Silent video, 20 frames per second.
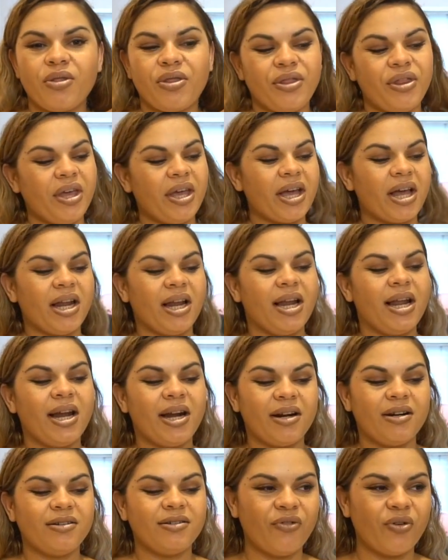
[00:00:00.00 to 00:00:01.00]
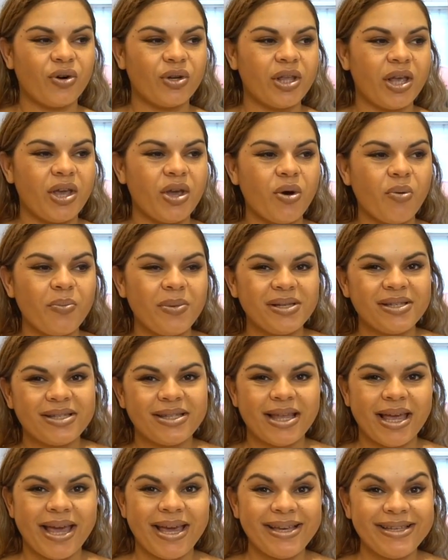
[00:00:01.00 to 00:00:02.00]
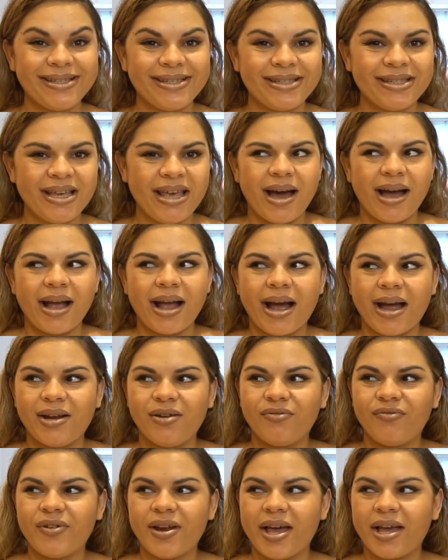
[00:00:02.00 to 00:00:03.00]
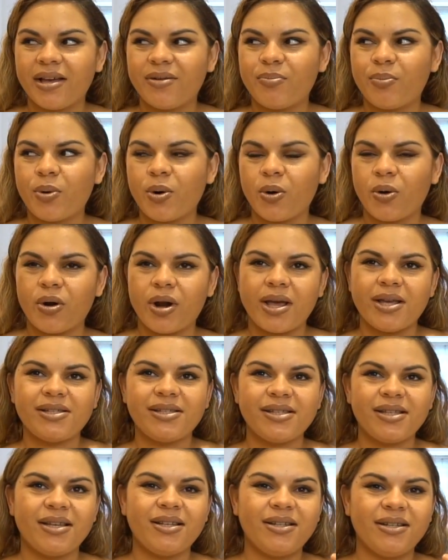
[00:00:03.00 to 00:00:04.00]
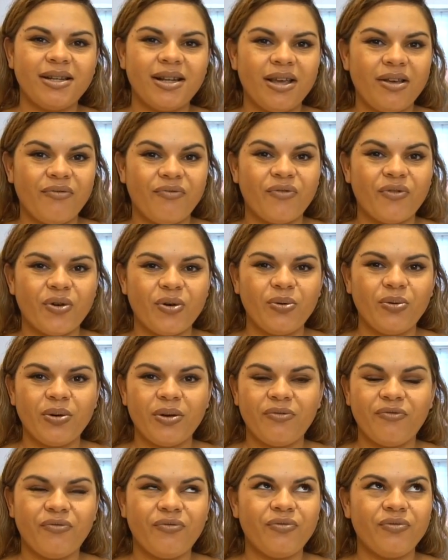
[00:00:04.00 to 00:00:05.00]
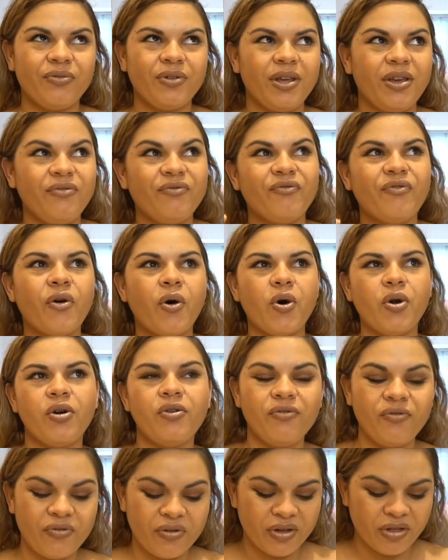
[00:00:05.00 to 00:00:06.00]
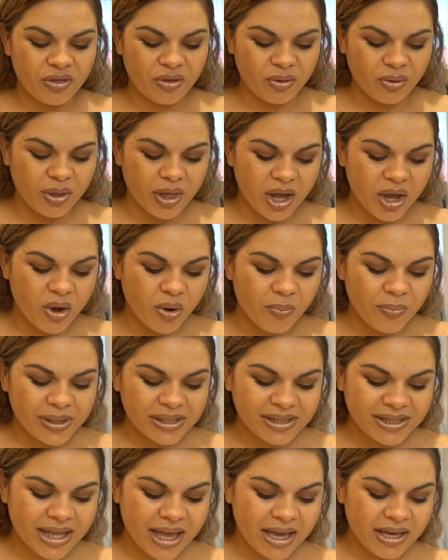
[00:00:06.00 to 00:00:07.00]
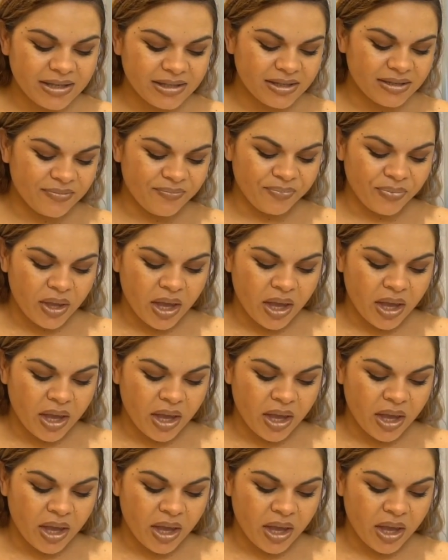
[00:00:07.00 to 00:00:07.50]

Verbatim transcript: own thing and learn for their own mistakes and kind of like progress and evolve, evolve through their own mistakes.